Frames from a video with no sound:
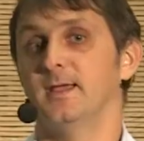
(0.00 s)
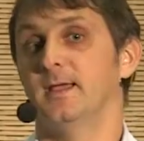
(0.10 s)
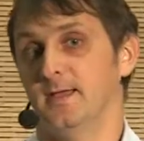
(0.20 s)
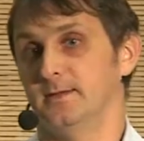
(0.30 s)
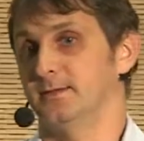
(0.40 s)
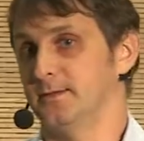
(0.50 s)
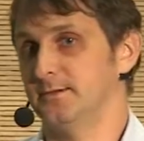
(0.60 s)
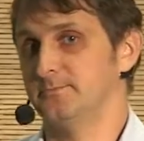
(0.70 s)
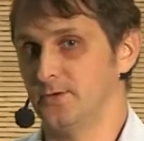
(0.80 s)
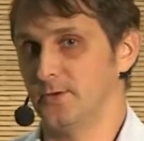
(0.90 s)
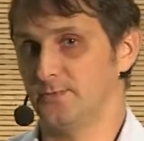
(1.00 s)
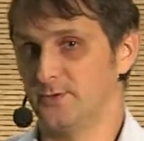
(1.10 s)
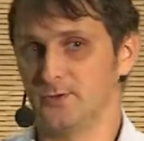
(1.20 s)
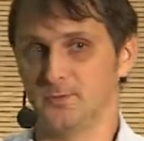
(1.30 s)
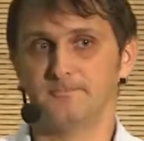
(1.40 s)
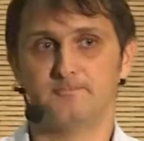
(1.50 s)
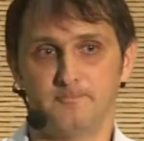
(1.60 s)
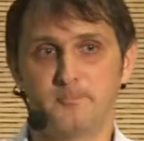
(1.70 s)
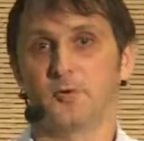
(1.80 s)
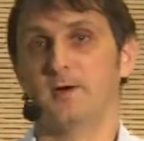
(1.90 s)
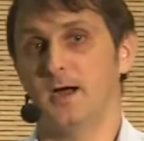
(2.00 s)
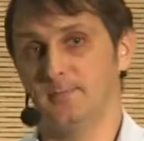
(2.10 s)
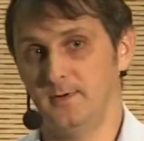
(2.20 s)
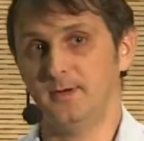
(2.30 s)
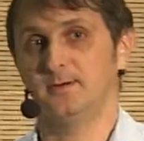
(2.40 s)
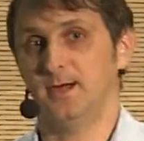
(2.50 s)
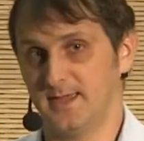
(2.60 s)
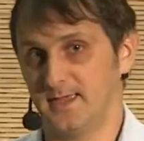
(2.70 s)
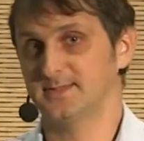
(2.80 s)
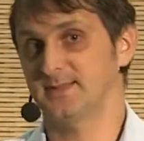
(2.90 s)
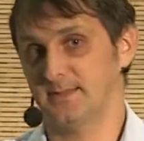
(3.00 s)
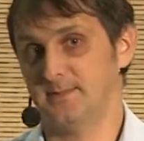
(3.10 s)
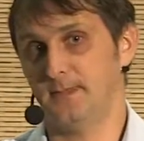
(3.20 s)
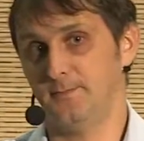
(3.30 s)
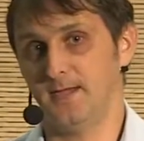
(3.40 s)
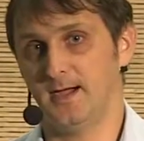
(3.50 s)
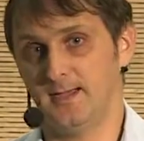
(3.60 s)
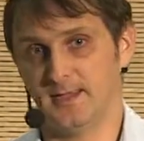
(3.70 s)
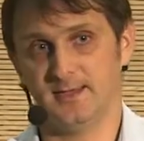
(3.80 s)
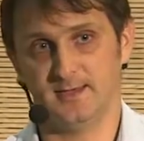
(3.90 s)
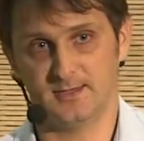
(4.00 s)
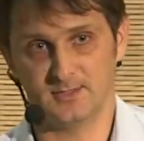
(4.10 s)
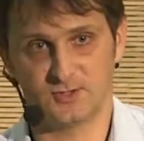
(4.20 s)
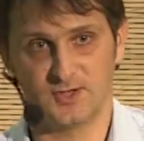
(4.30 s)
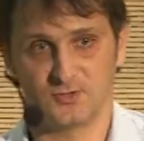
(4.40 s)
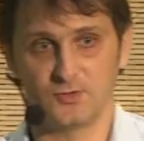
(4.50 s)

and you program against that API and try to